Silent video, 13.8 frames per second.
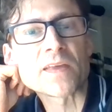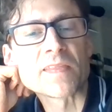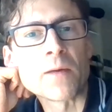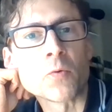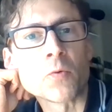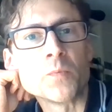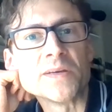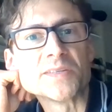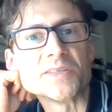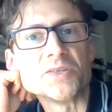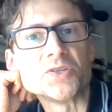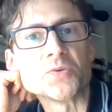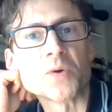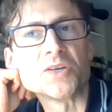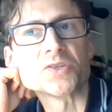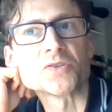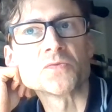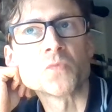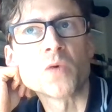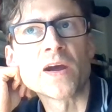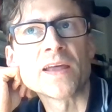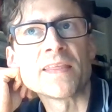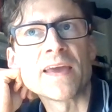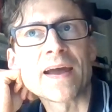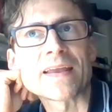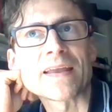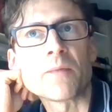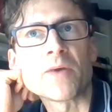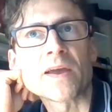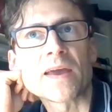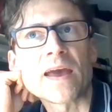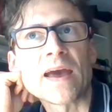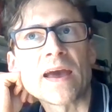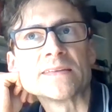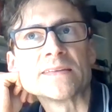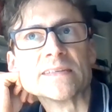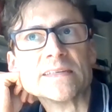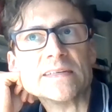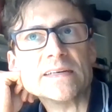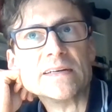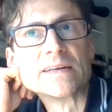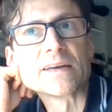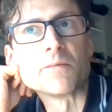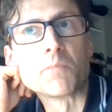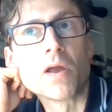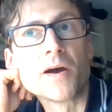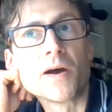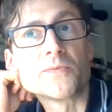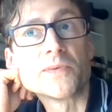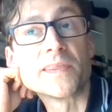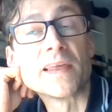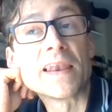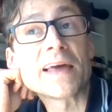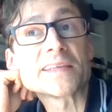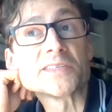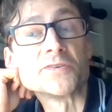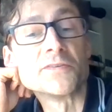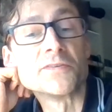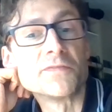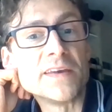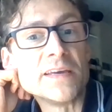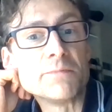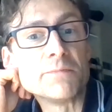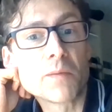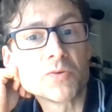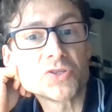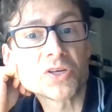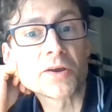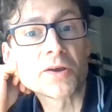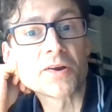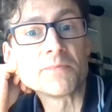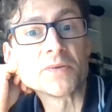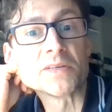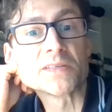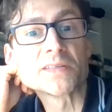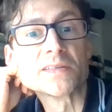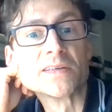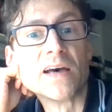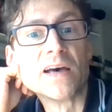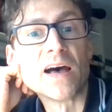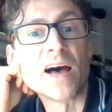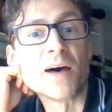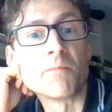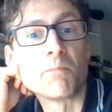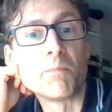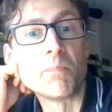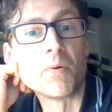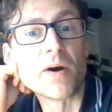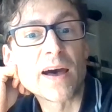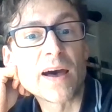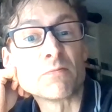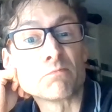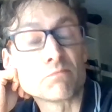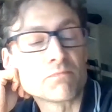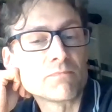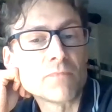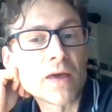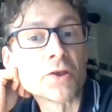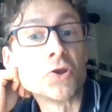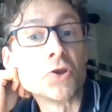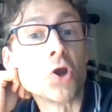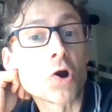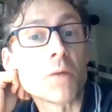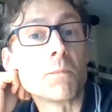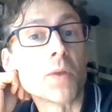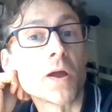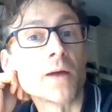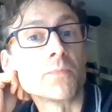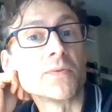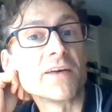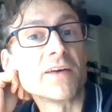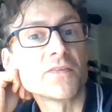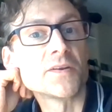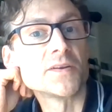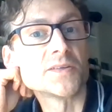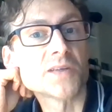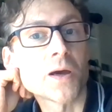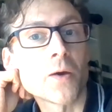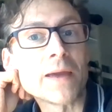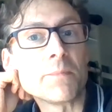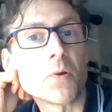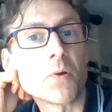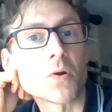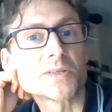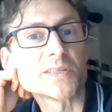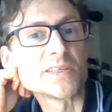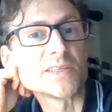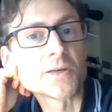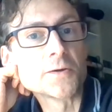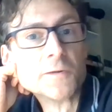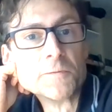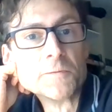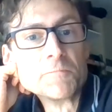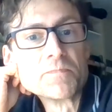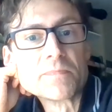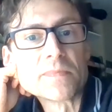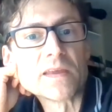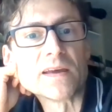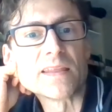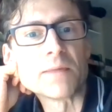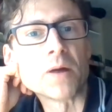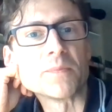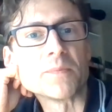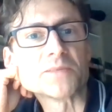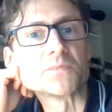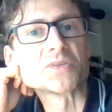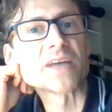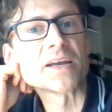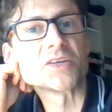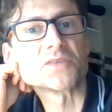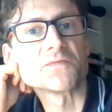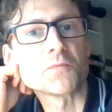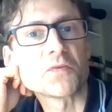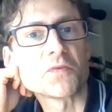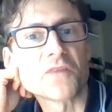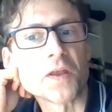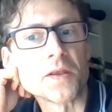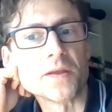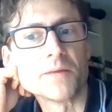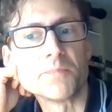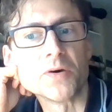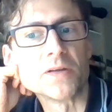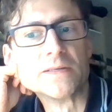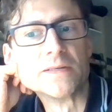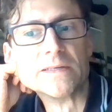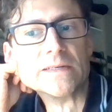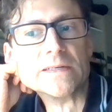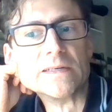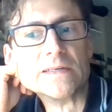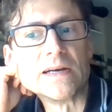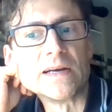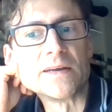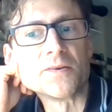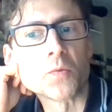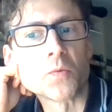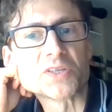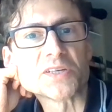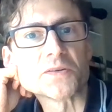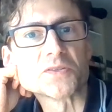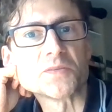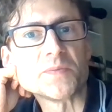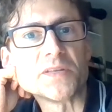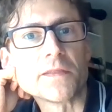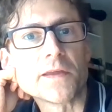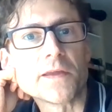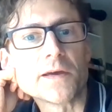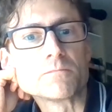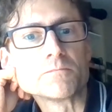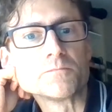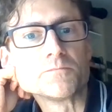that would be a situation where the academic had complied with the letter of the publishing agreement, but had not complied with their funder's OA policy. So there might be some sanction from the funder, but not much else to be done there.